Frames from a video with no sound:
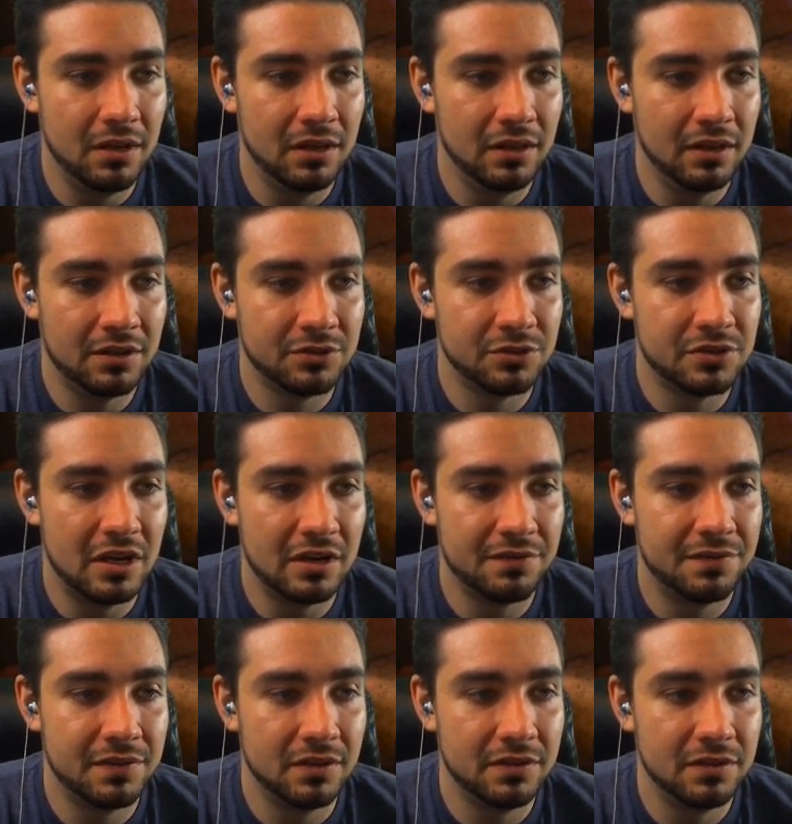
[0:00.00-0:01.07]
Electrostatic
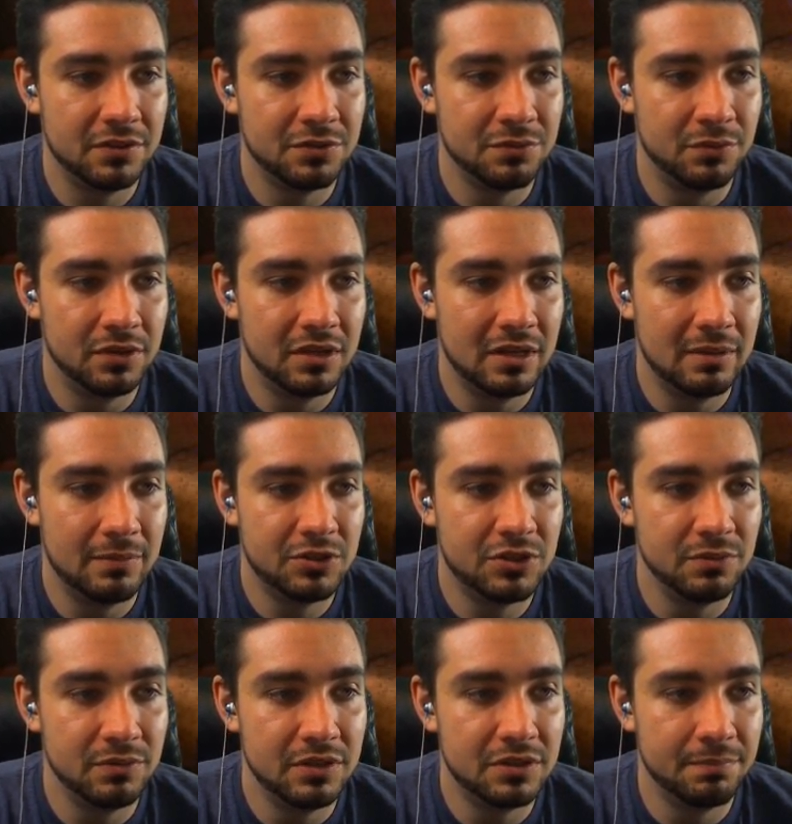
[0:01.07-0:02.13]
Field deals 1 damage
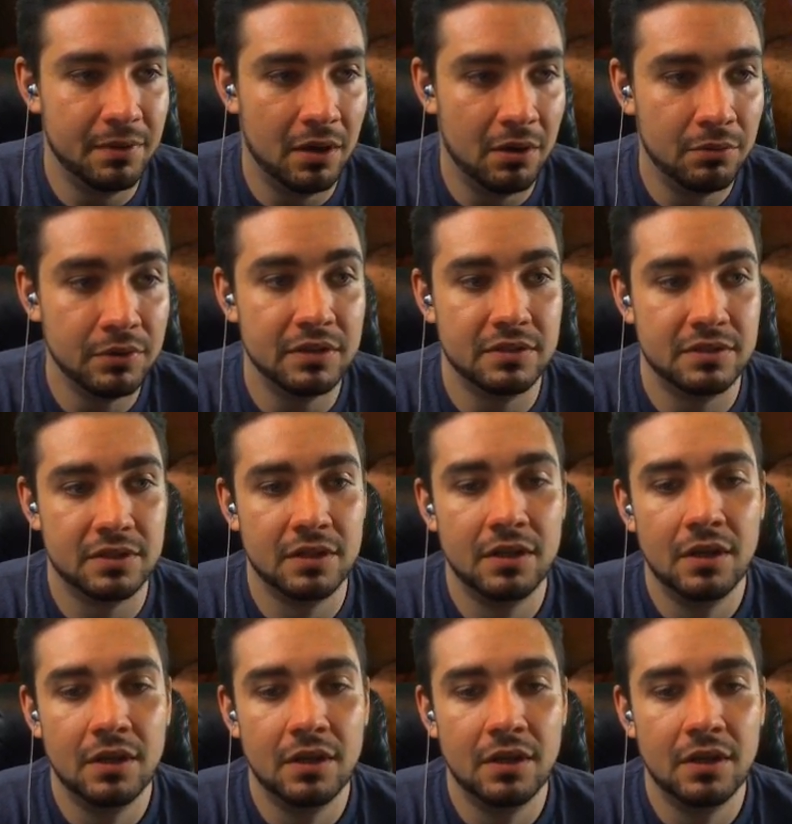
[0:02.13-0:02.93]
to each opponent.